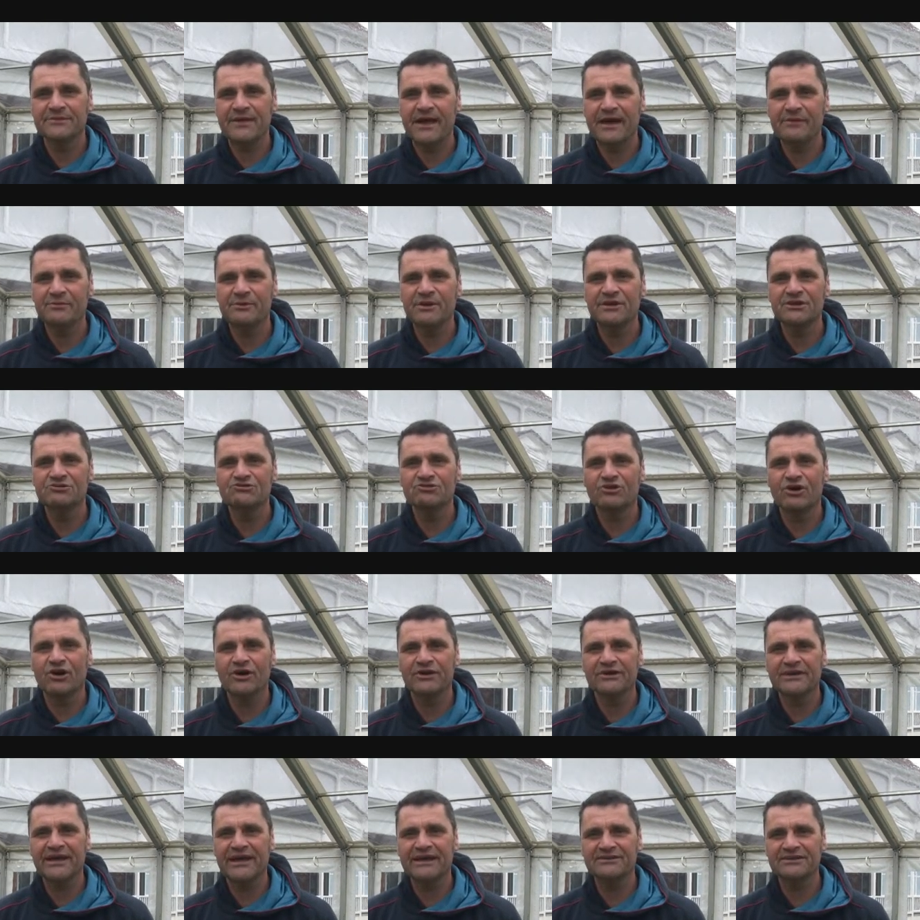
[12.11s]
how we're going to dry
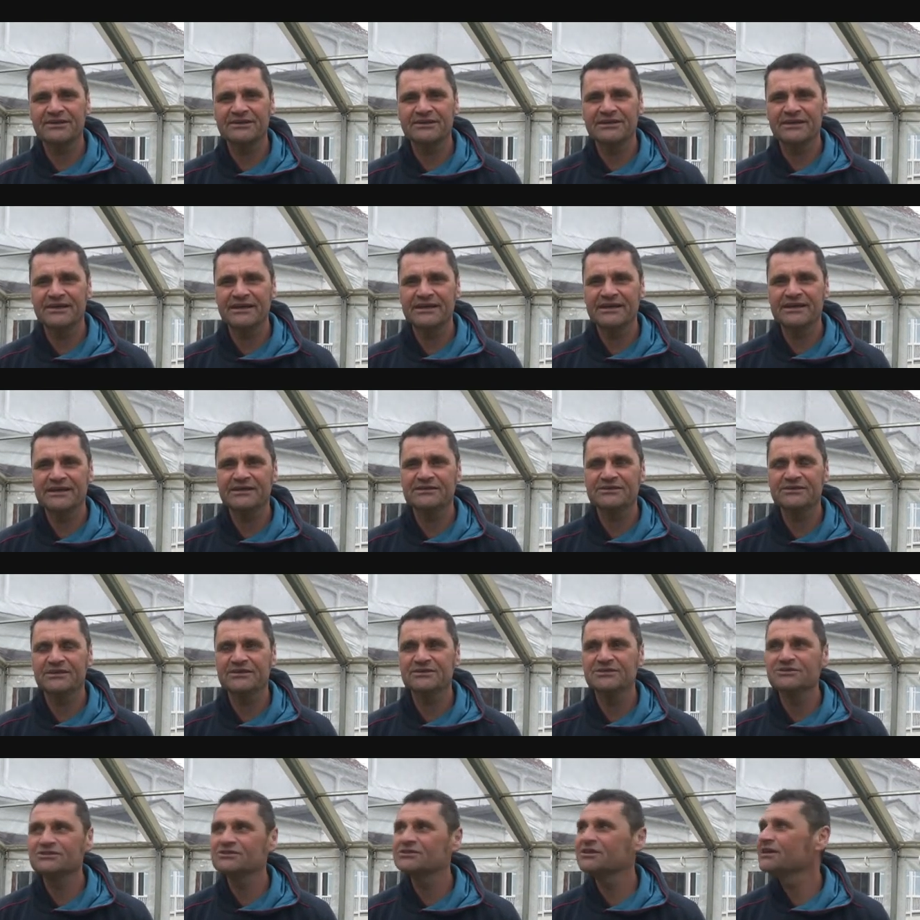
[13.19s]
out under here
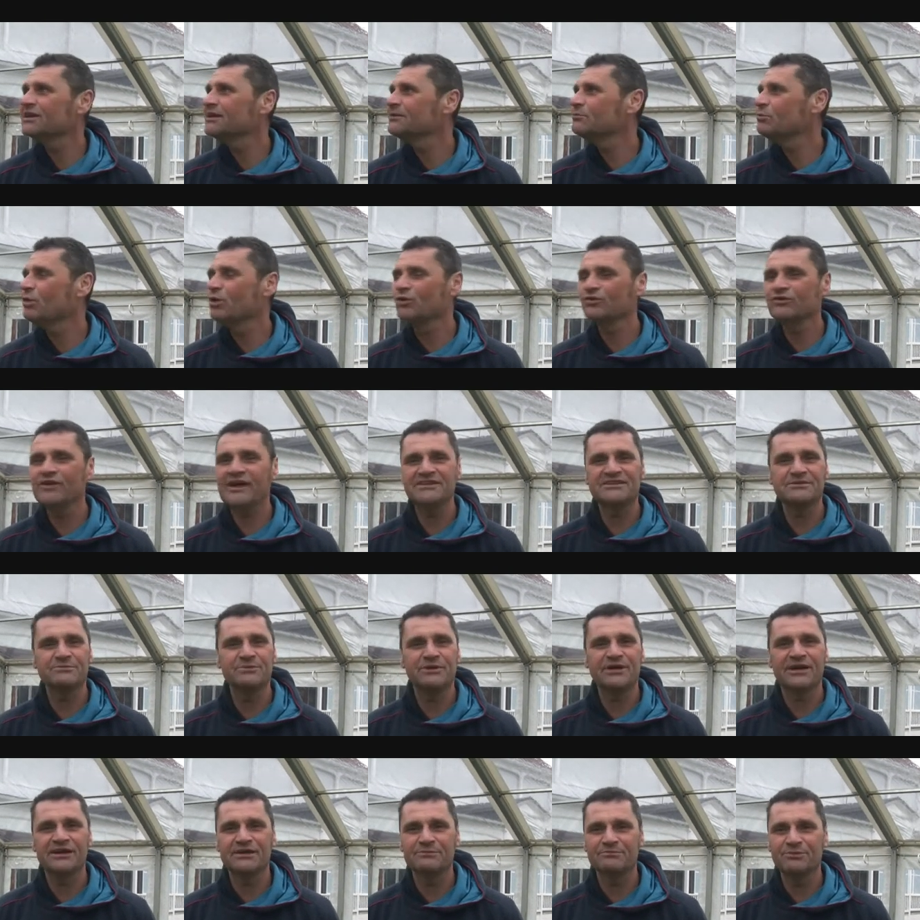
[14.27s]
and uh, what netting we're
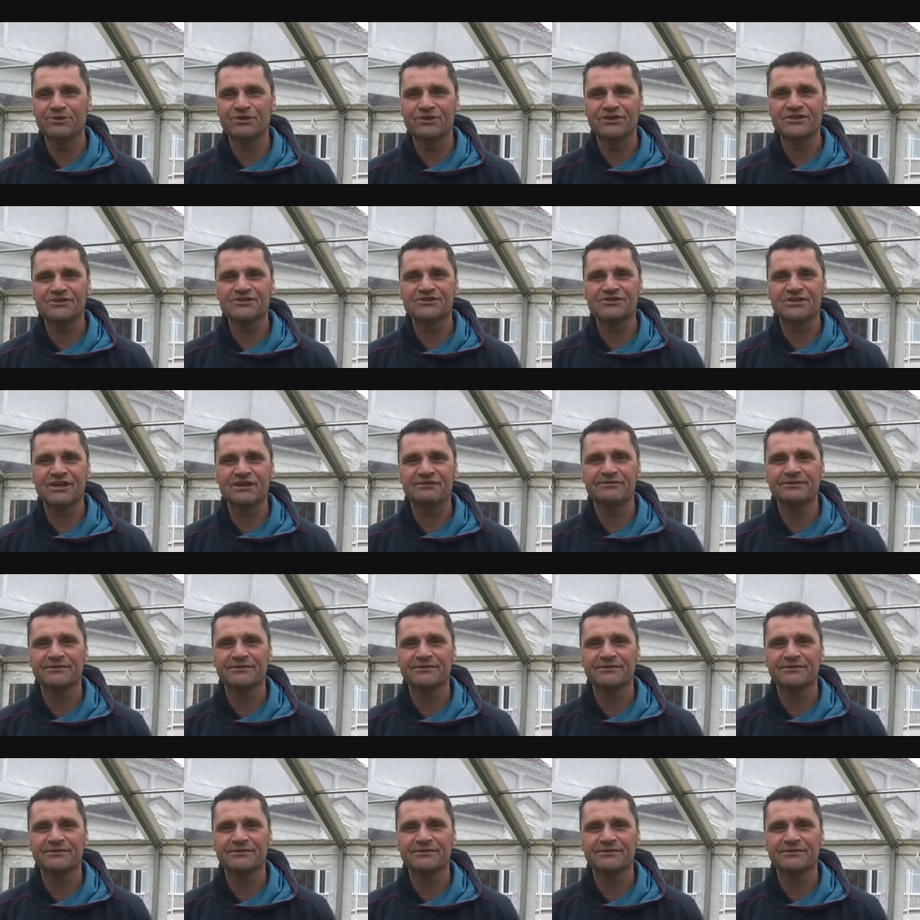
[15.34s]
going to put in and stuff.